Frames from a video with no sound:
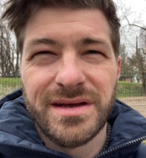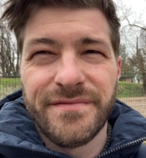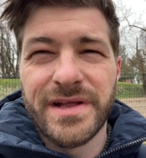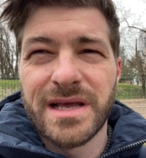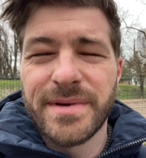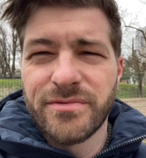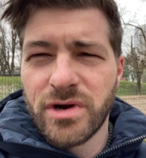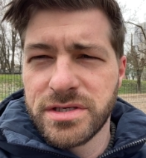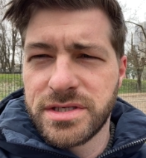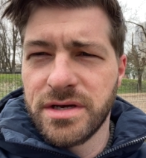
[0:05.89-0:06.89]
Feeling a bit
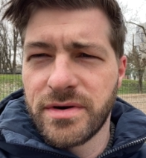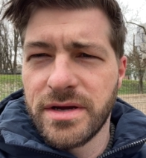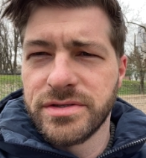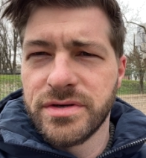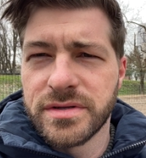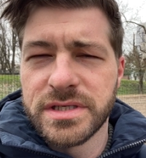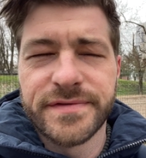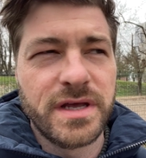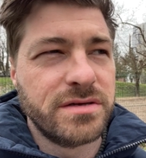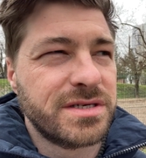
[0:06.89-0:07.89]
rusty around doing these
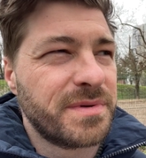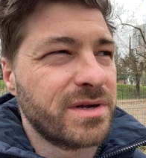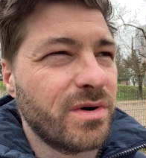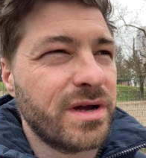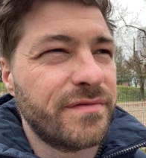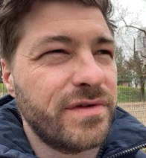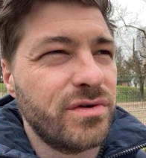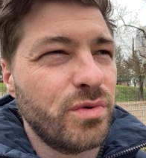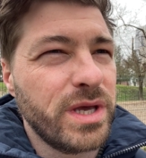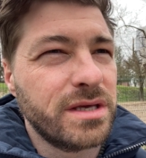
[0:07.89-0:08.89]
videos. It's been quite a
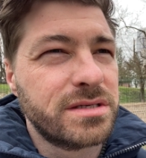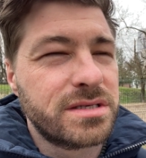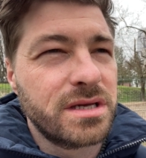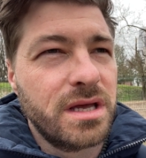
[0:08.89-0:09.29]
few weeks.